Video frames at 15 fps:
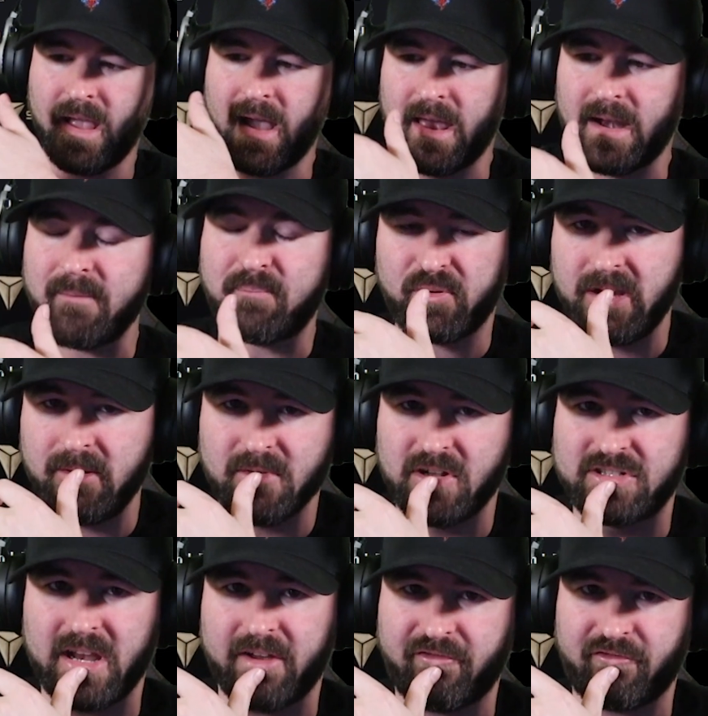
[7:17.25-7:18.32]
And I pretty
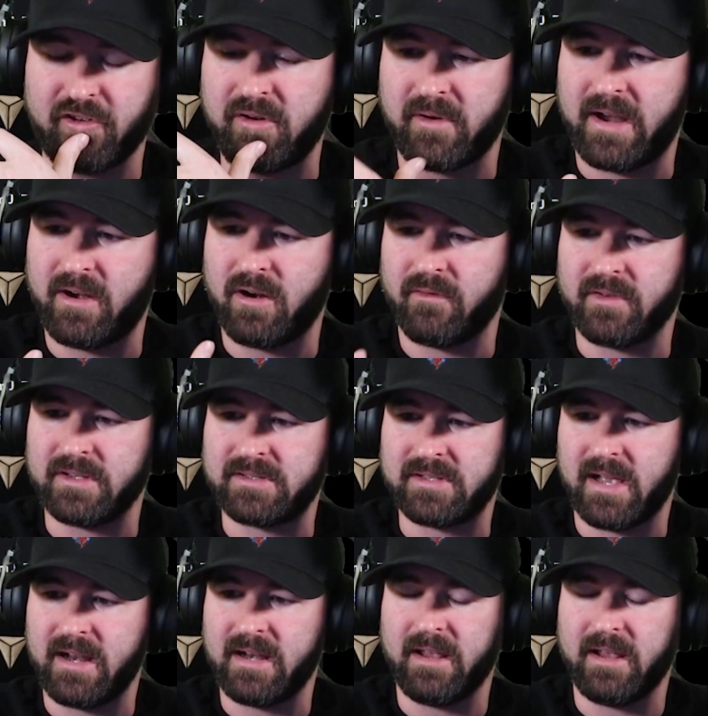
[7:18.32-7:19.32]
much have free reign over the site.